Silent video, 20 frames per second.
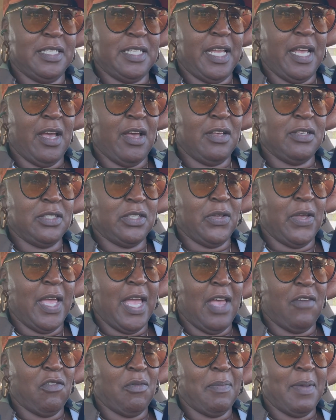they also
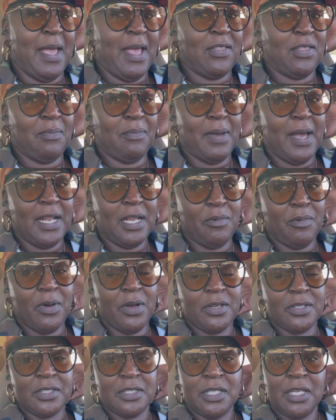have a Bath and Body
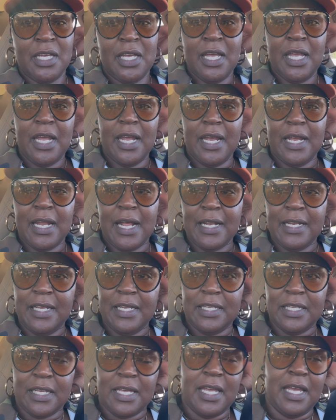Works. And I
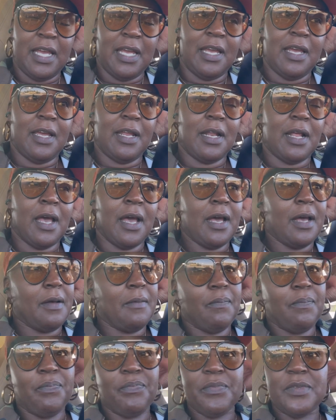need to get
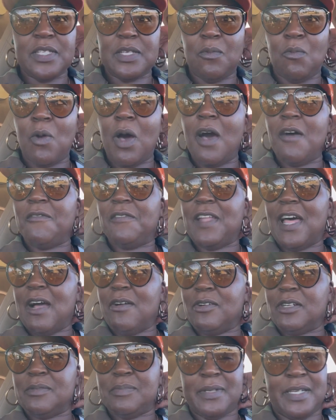some
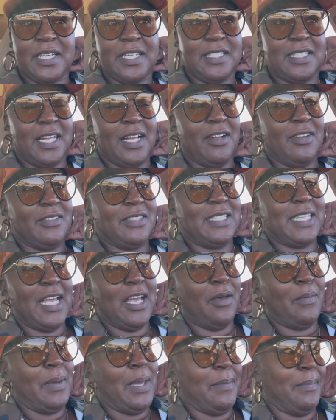wallflowers because they on
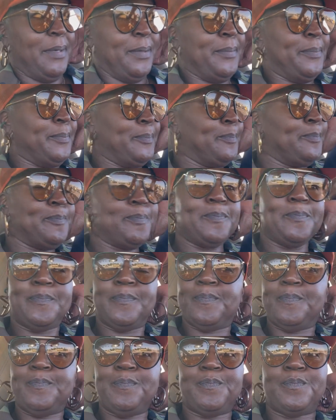sale, baby.
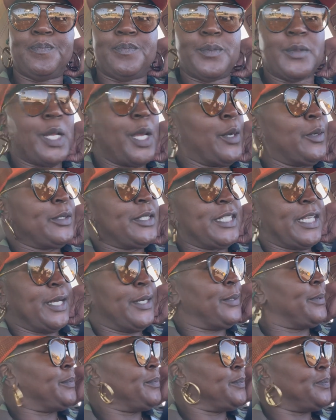They on
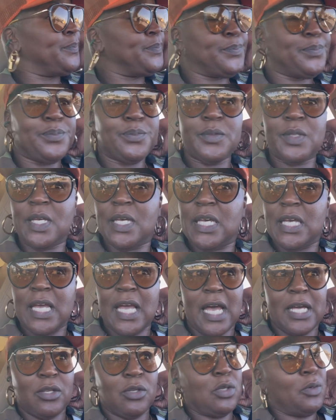sale.
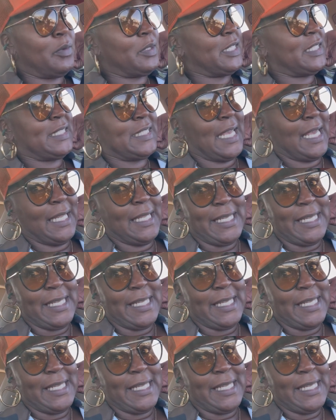I don't know what the sale